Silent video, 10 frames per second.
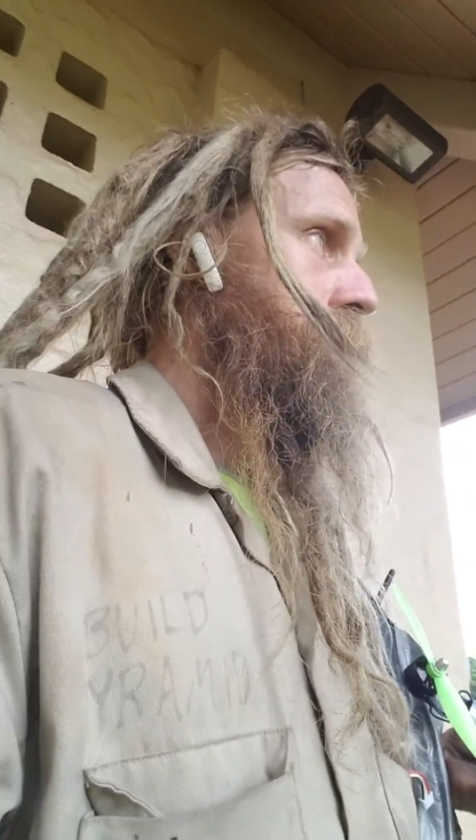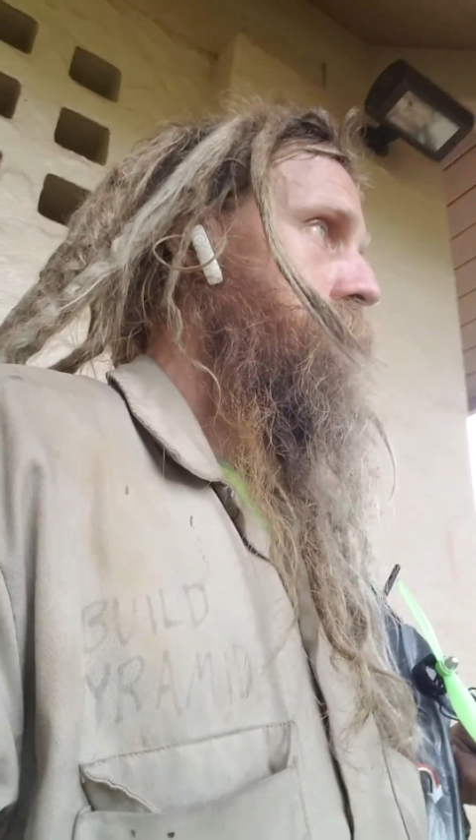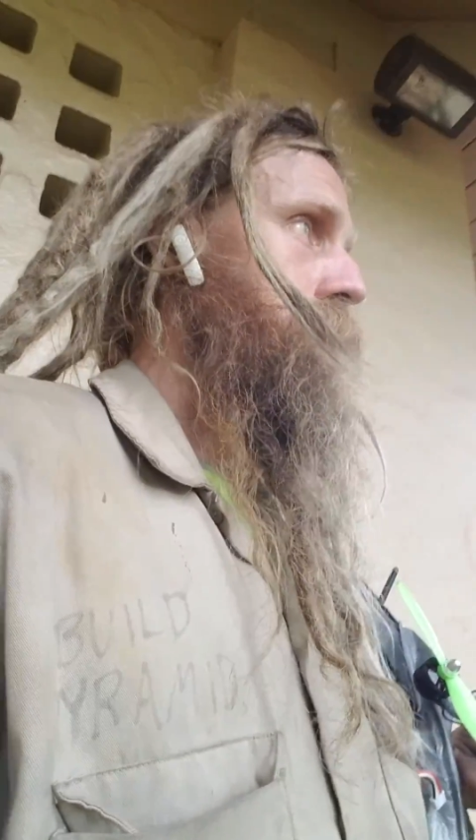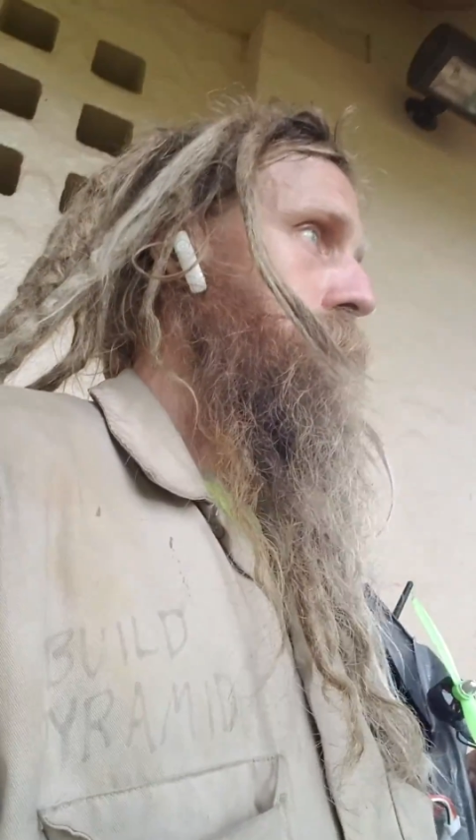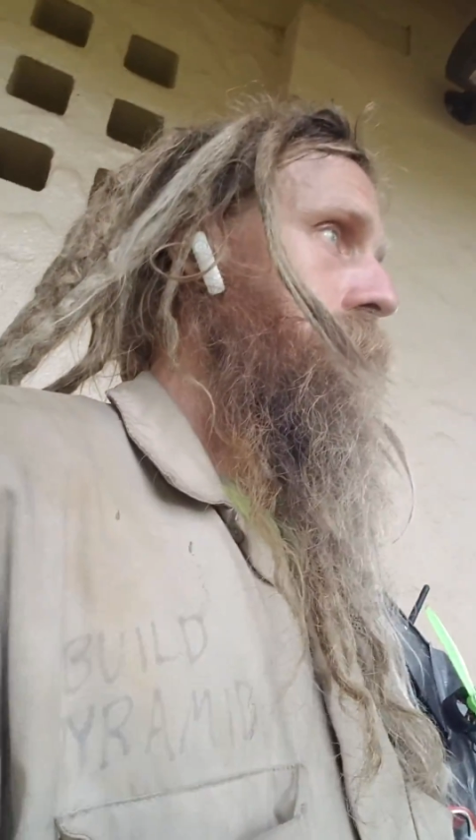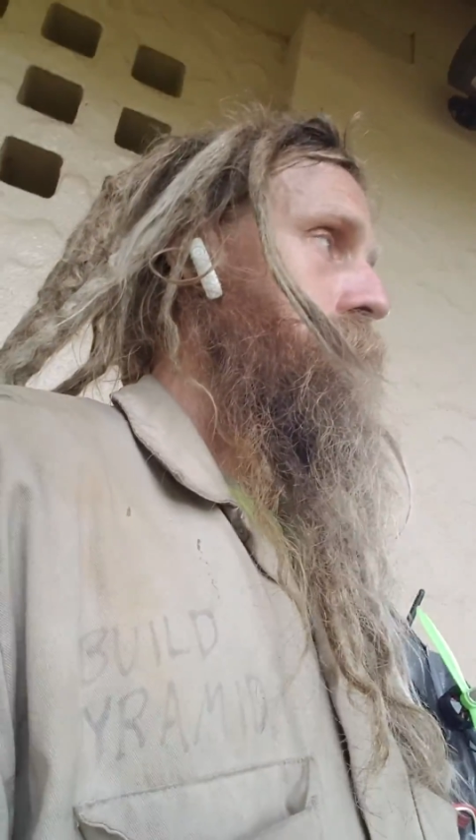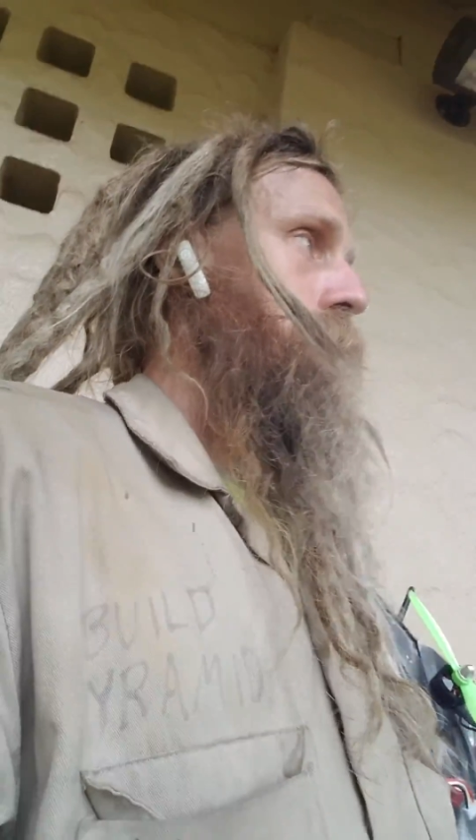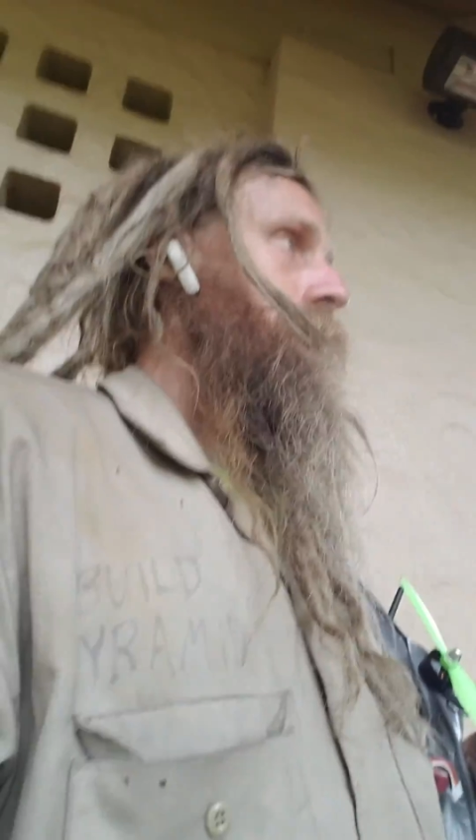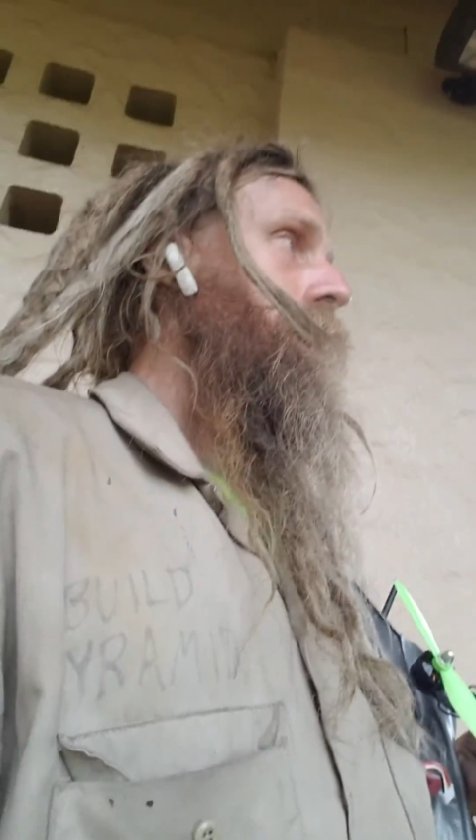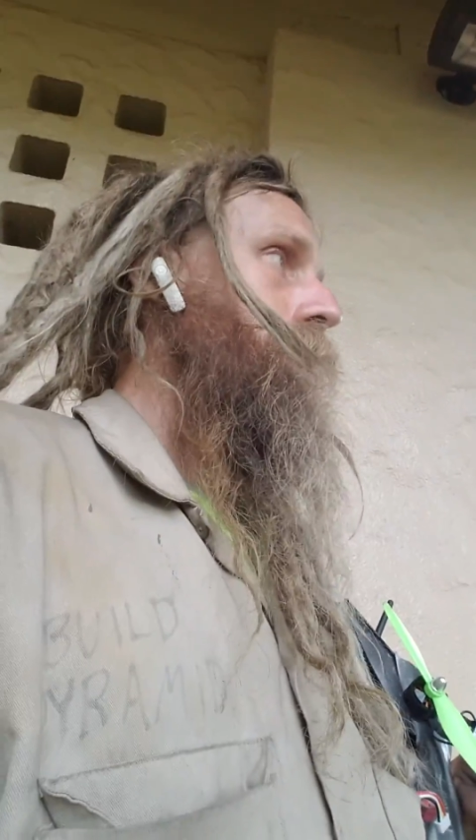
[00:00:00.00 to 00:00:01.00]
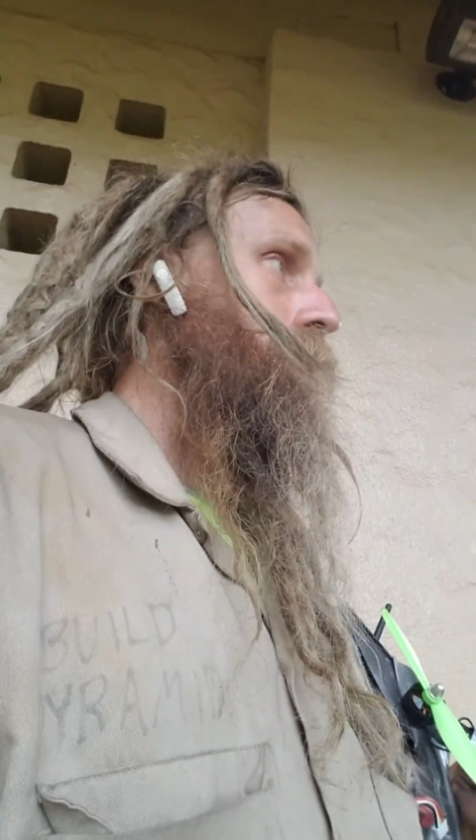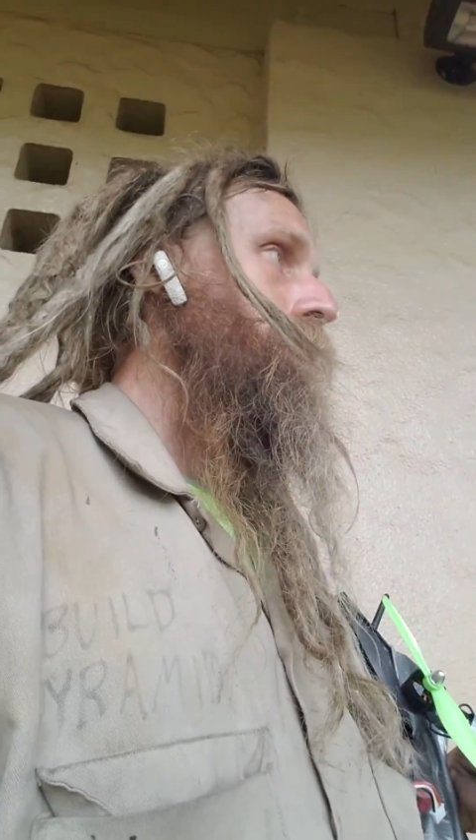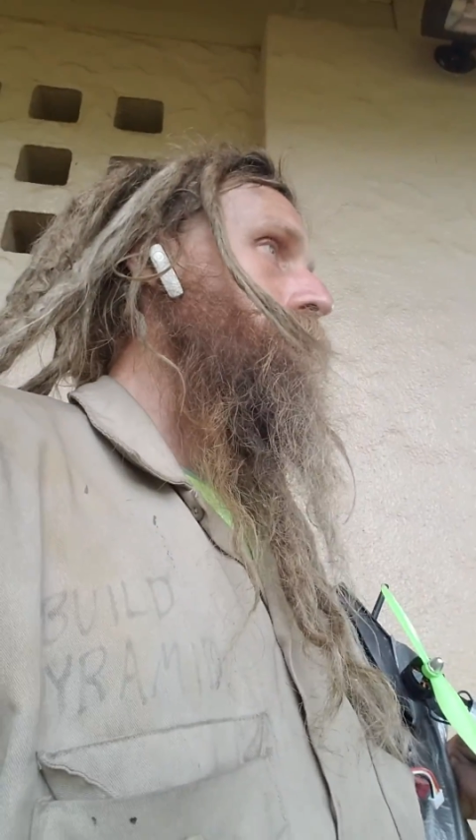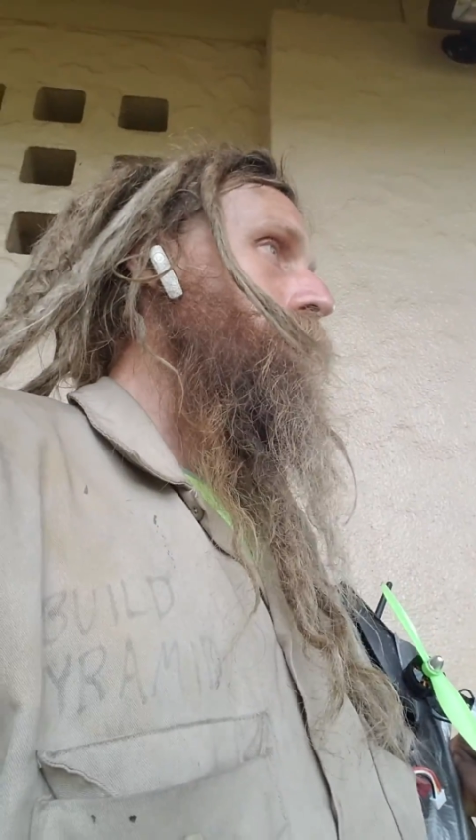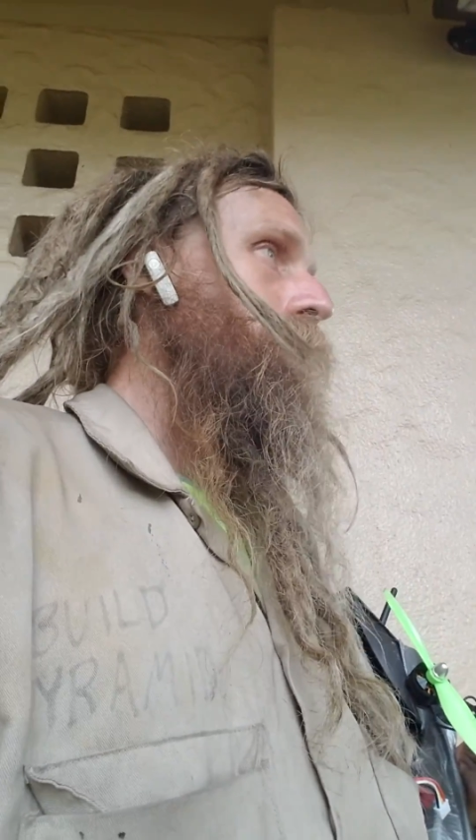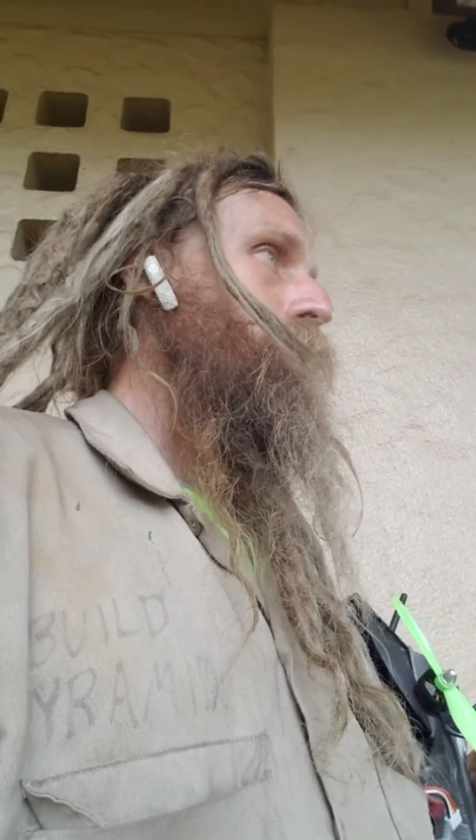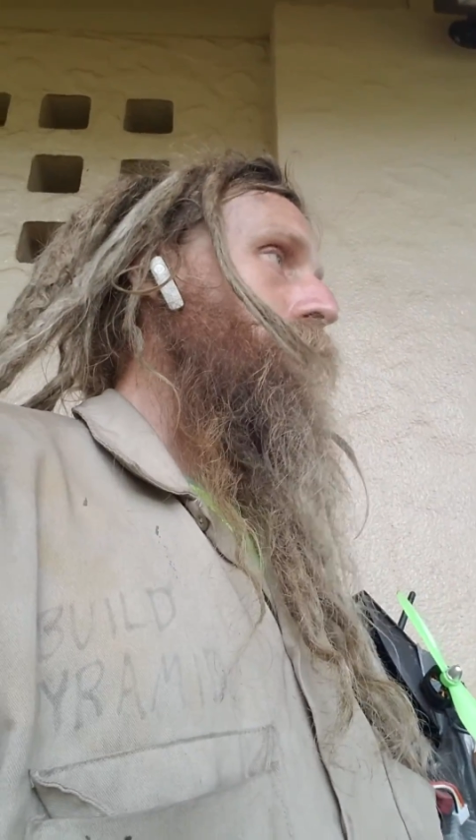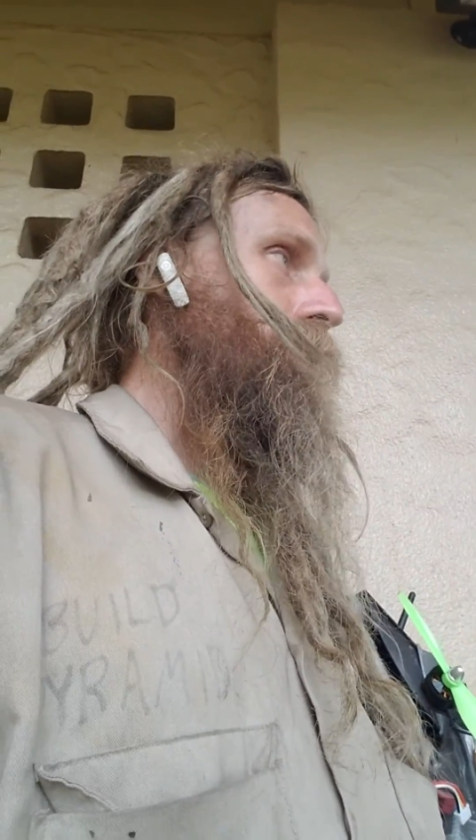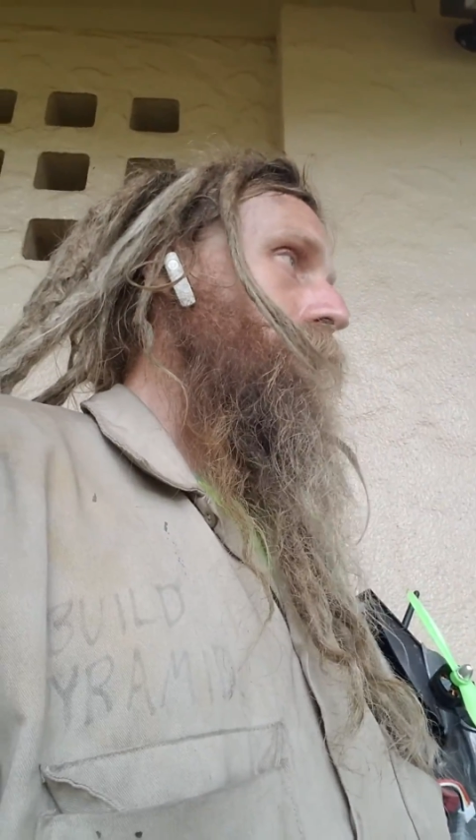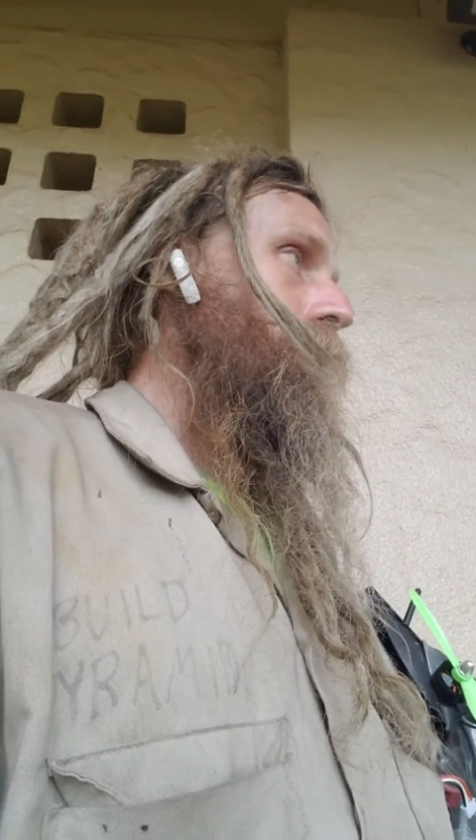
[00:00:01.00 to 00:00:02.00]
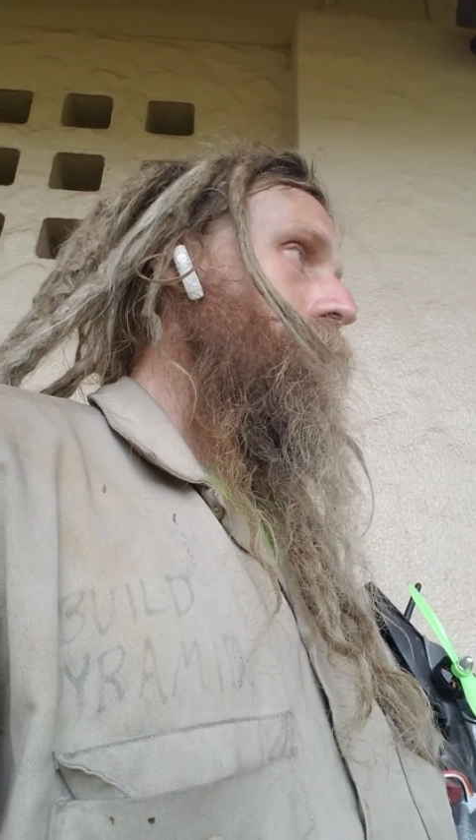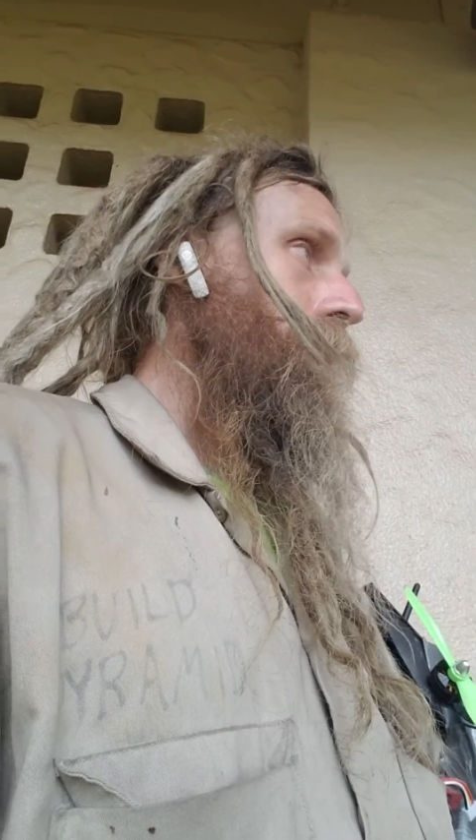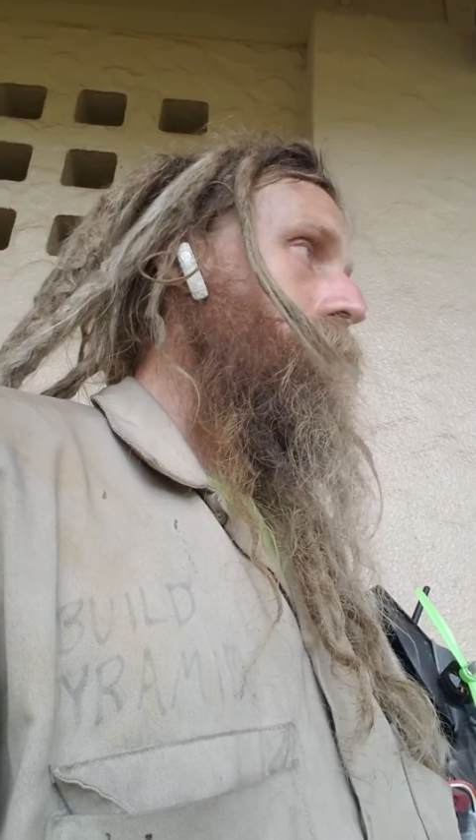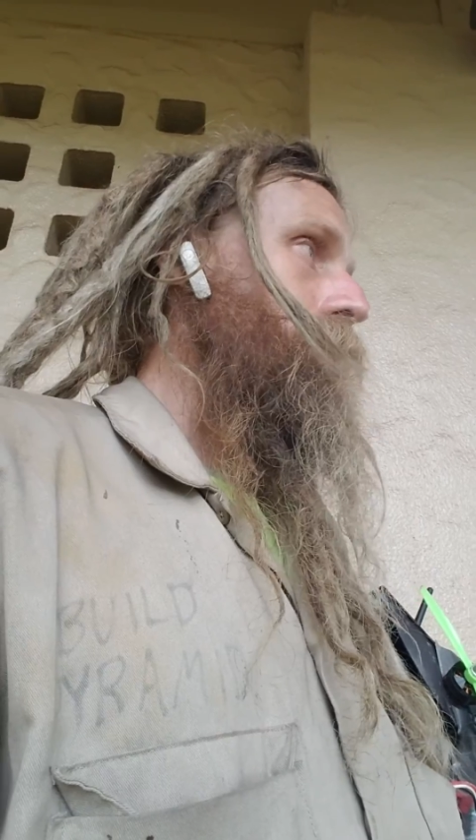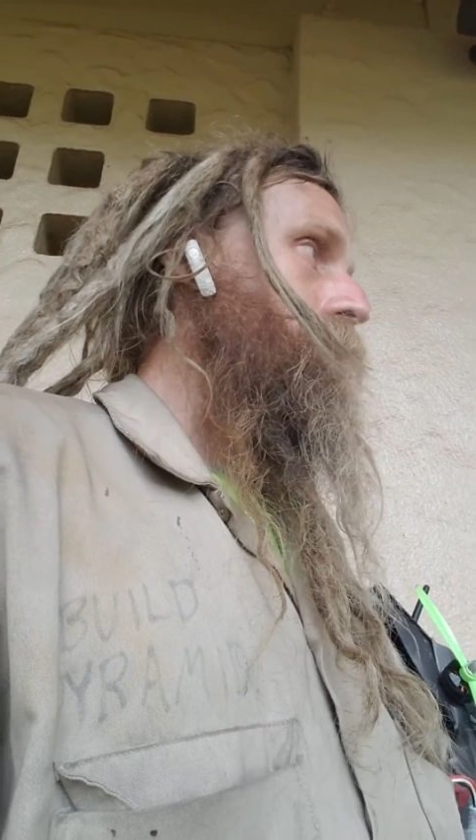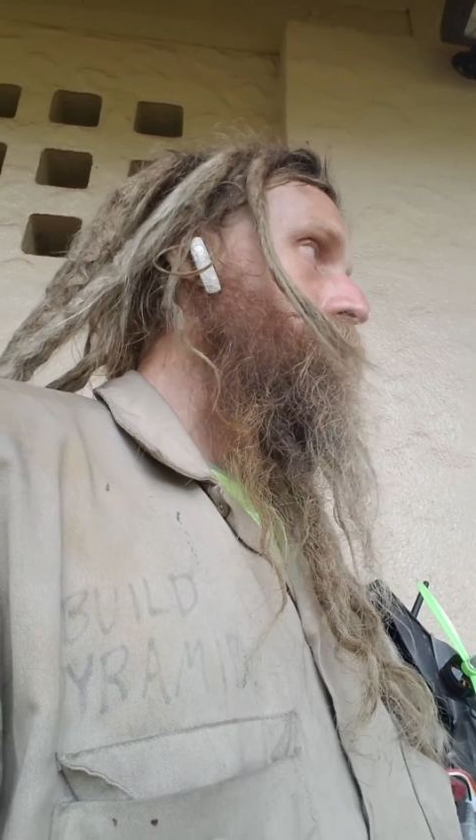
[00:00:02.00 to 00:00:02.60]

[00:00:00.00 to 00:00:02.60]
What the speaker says: so I'm kind of waiting, because I only have